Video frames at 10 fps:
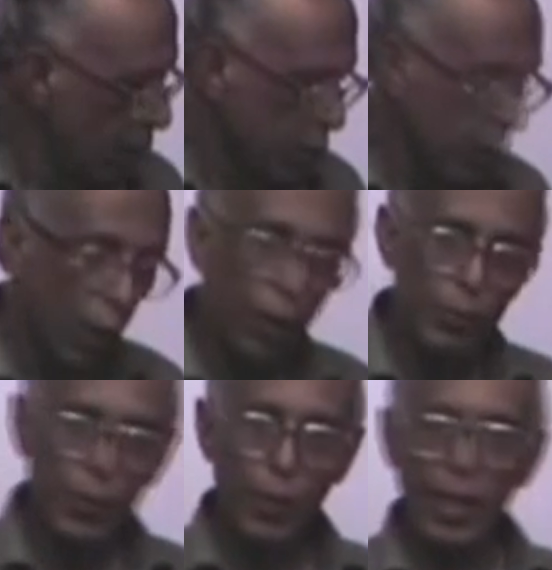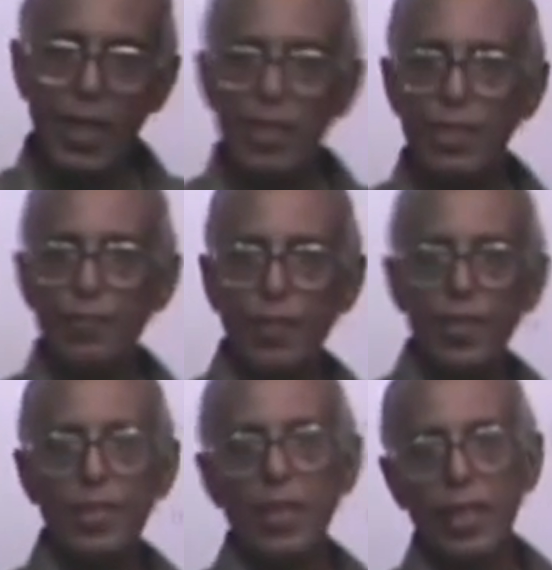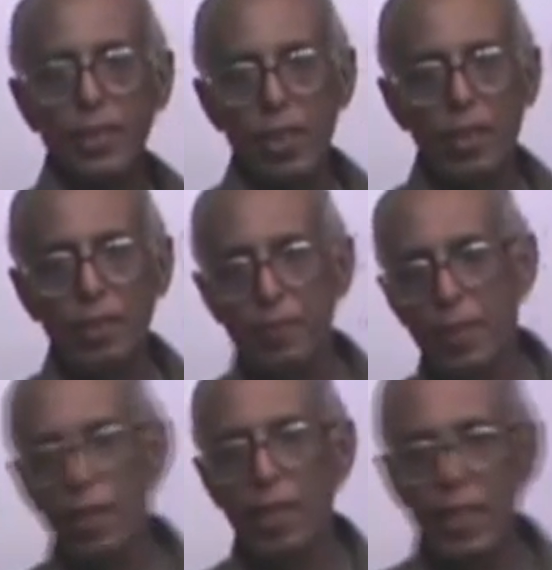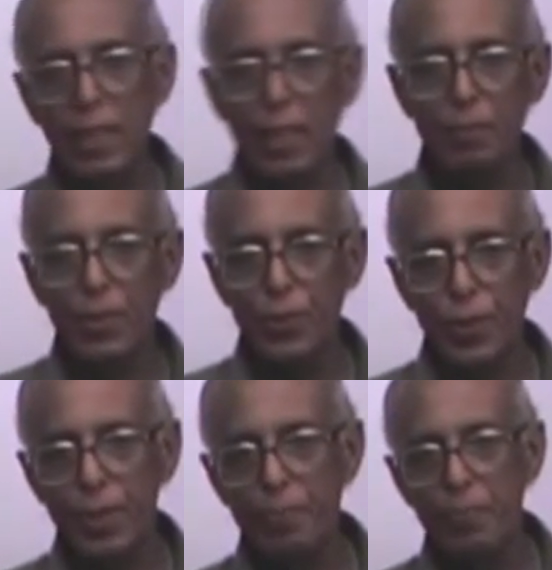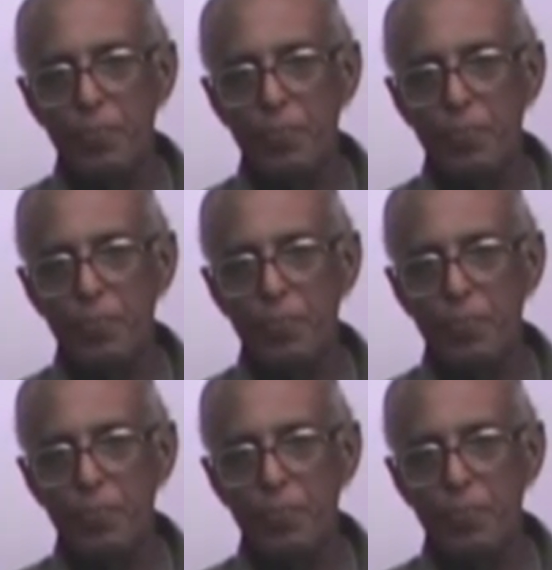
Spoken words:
So today is the first lecture of inorganic chemistry.